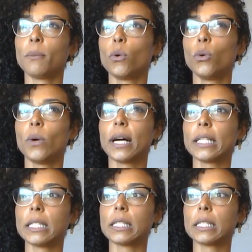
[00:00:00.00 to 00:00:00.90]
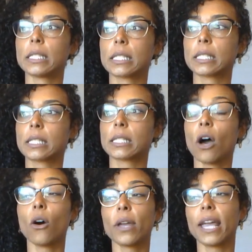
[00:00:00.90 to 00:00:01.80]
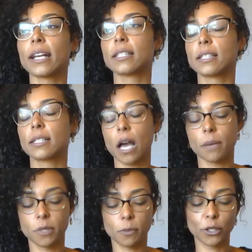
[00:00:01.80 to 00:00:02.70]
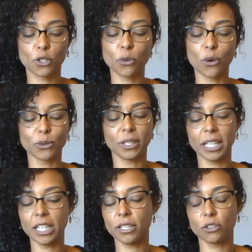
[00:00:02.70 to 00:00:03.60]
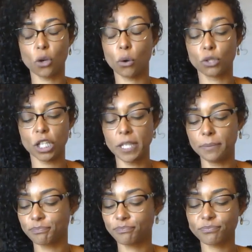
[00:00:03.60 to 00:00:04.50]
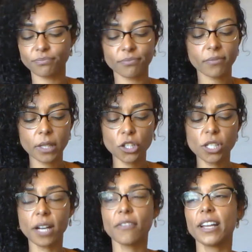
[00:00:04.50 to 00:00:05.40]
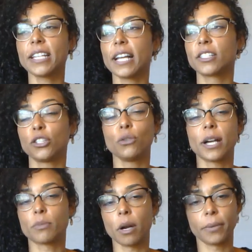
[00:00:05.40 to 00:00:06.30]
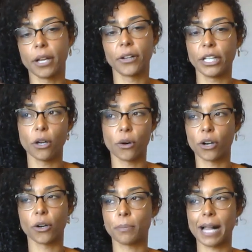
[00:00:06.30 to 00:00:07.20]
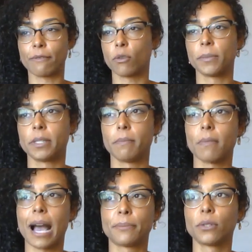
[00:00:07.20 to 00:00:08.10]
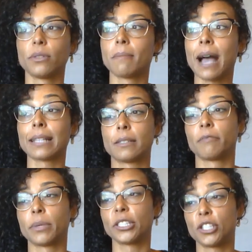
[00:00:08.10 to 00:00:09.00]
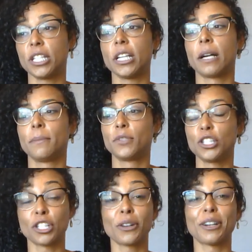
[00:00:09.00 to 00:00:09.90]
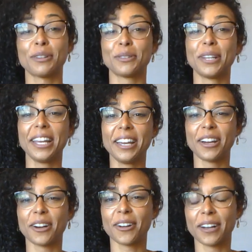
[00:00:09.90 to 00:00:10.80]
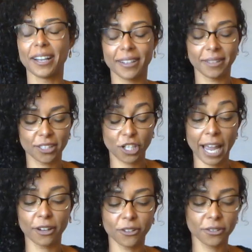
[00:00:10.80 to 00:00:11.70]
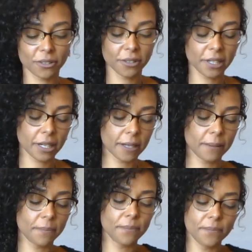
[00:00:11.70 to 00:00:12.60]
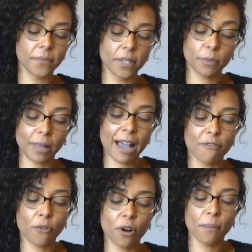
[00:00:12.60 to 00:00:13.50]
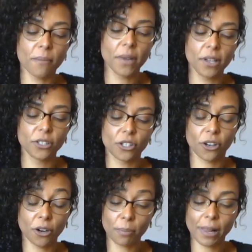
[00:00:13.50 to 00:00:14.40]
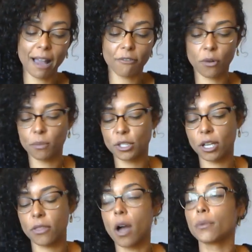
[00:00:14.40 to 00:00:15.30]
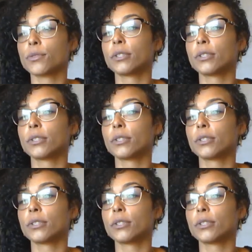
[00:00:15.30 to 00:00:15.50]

Who else? Oh, yes. Spiritual OG. She's got a fantastic, you guys probably already know her. Her platform is absolutely massive, but she shouted out her, the channel, this platform to her platform, which I thought was